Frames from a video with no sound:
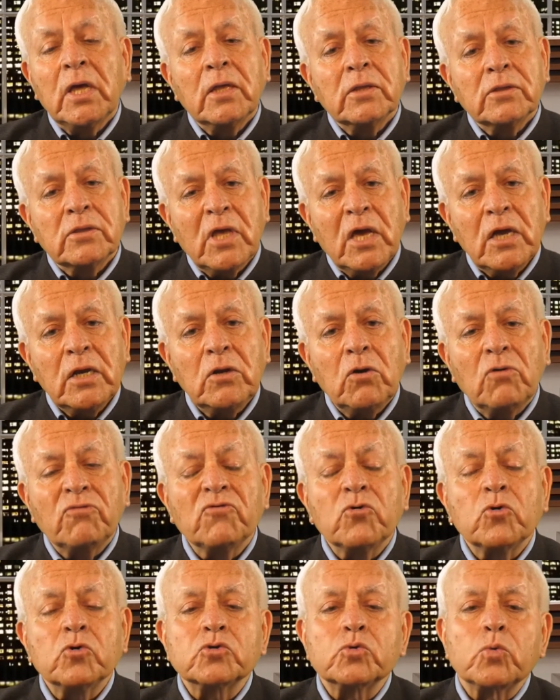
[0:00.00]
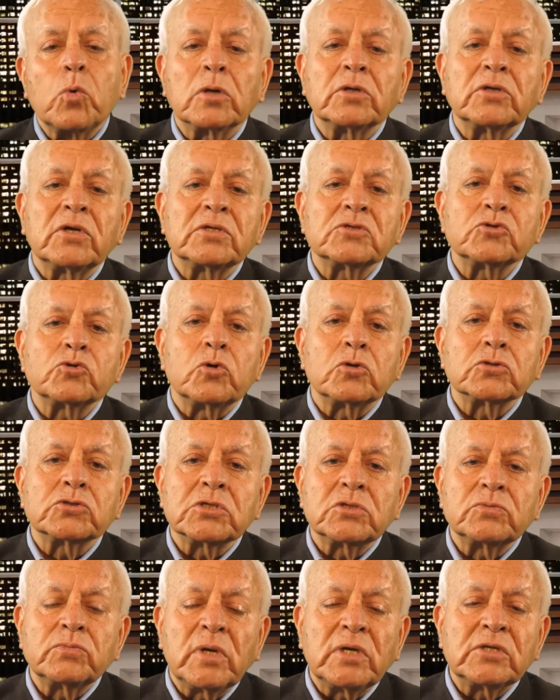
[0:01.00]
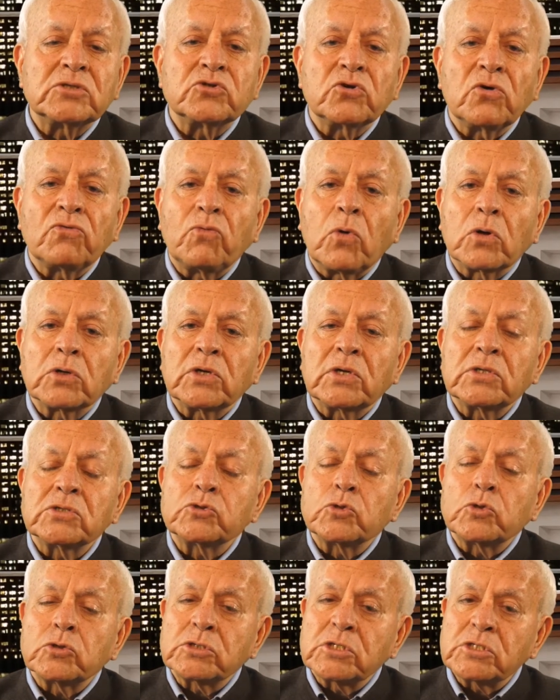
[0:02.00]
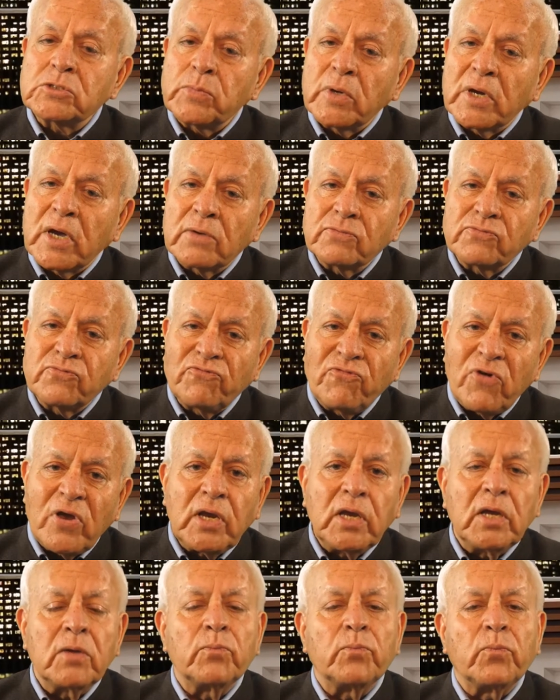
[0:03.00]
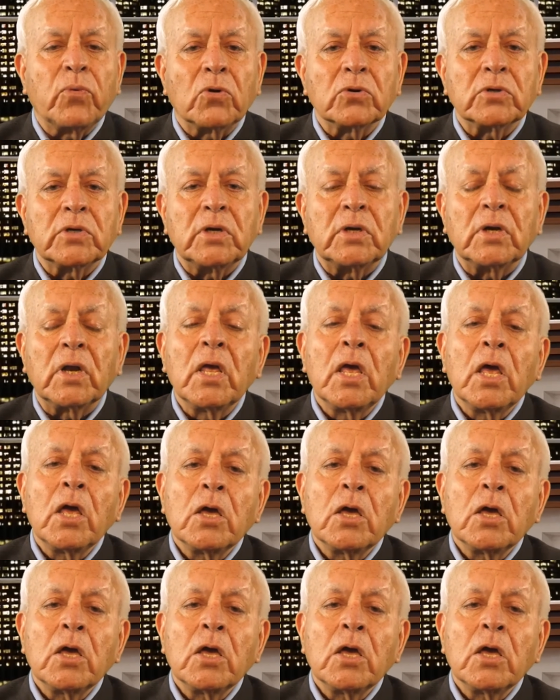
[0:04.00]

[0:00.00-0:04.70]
then of course water resources, Ministry of Water Resources becomes very important.